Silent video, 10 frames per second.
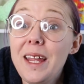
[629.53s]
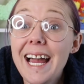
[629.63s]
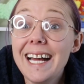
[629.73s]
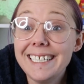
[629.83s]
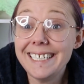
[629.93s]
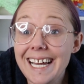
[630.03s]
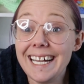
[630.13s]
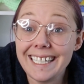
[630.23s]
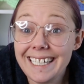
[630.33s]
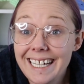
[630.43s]
we are
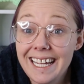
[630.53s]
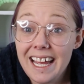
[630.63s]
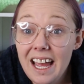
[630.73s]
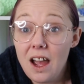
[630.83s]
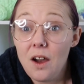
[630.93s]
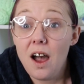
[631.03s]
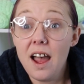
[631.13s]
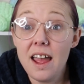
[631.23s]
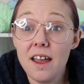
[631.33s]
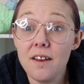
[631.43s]
done.
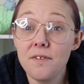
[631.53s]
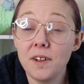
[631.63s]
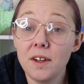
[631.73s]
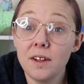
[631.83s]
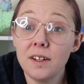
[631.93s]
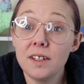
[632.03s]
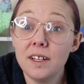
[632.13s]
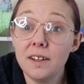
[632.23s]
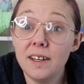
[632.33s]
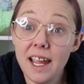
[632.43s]
I have
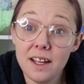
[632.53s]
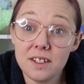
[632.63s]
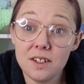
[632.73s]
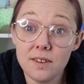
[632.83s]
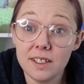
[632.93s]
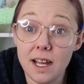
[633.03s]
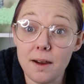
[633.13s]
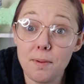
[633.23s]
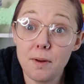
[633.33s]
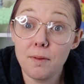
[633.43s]
now stocked
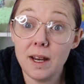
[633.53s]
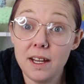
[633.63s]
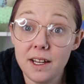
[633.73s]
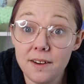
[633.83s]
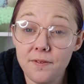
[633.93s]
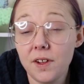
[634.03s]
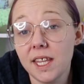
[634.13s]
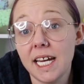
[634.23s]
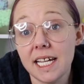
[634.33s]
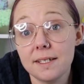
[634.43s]
up ready
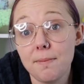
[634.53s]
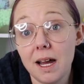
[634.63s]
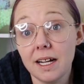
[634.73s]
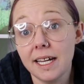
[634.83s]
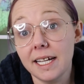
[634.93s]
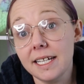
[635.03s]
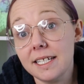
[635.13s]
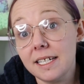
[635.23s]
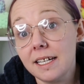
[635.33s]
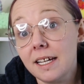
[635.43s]
for the next
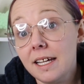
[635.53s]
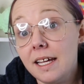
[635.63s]
market